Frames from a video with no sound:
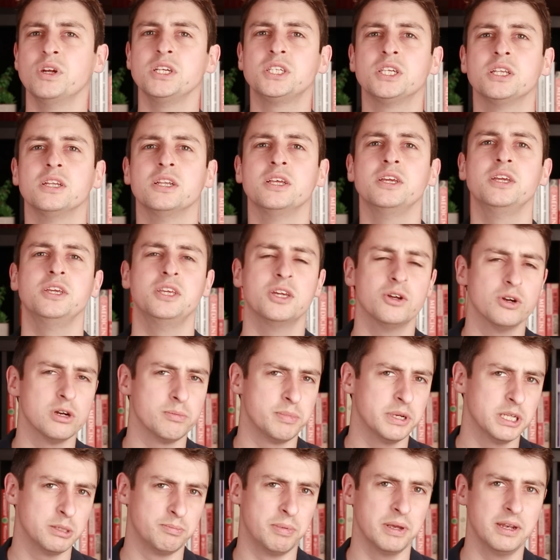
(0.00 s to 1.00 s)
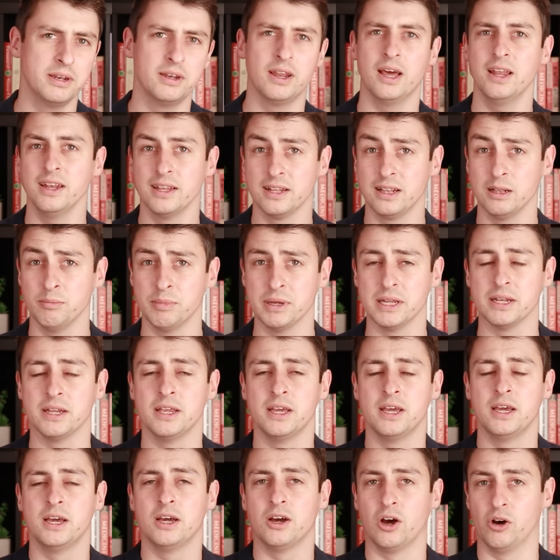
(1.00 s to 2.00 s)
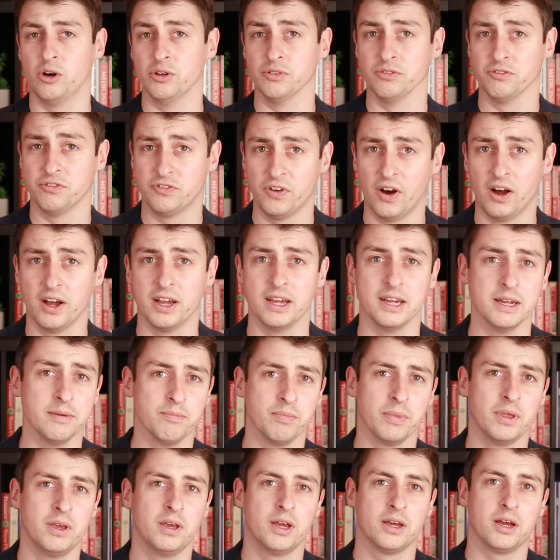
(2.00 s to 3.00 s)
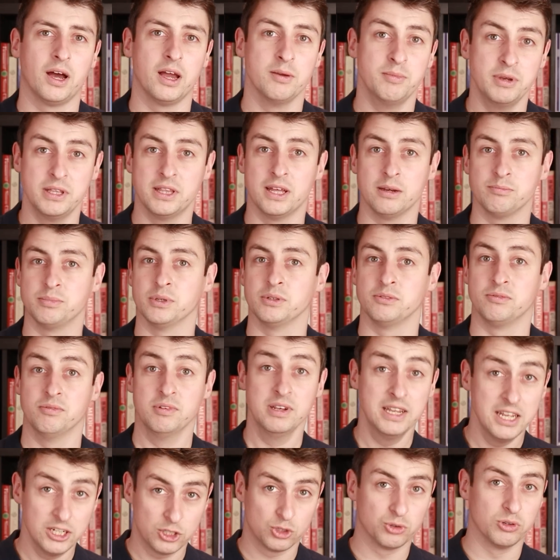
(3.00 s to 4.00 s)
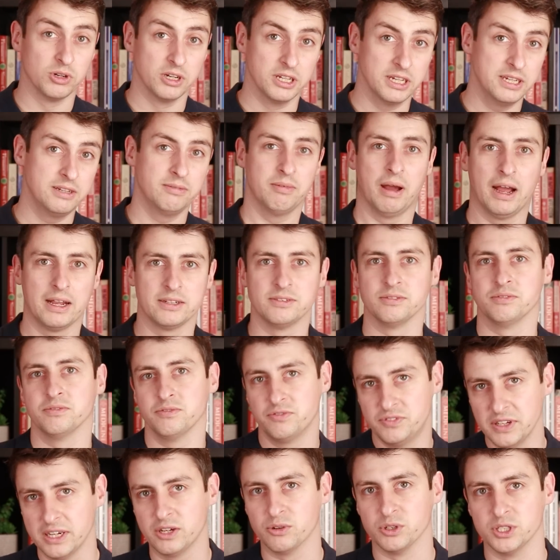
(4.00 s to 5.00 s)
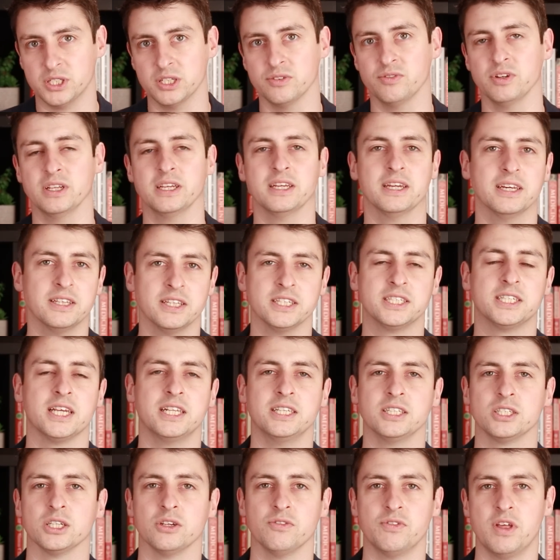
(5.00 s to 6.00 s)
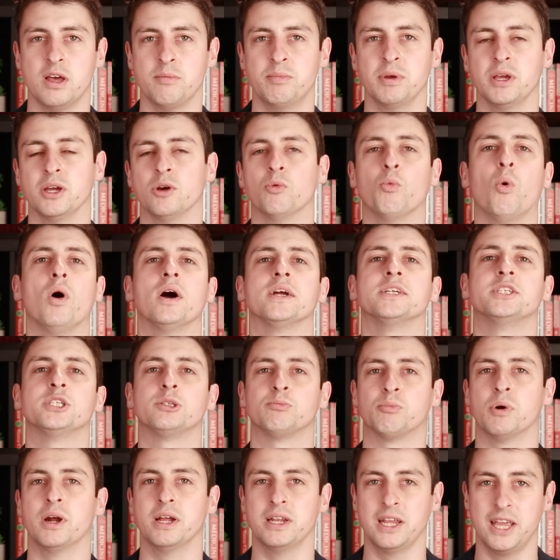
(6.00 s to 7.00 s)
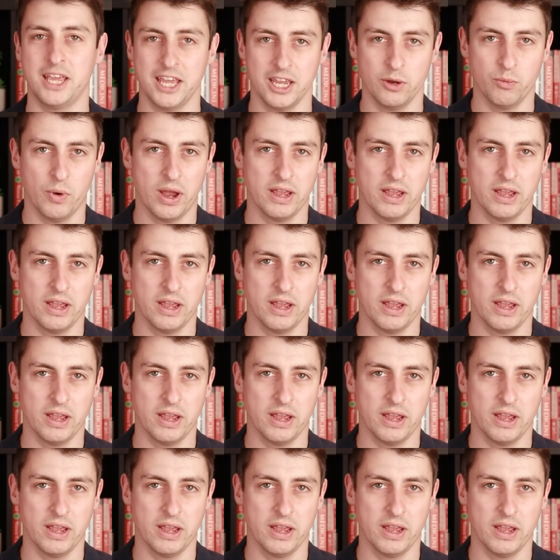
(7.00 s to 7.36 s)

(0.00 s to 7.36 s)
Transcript: Recently, Europe has been a little bit on fire. I mean that both literally and figuratively, in the sense of there being widespread heat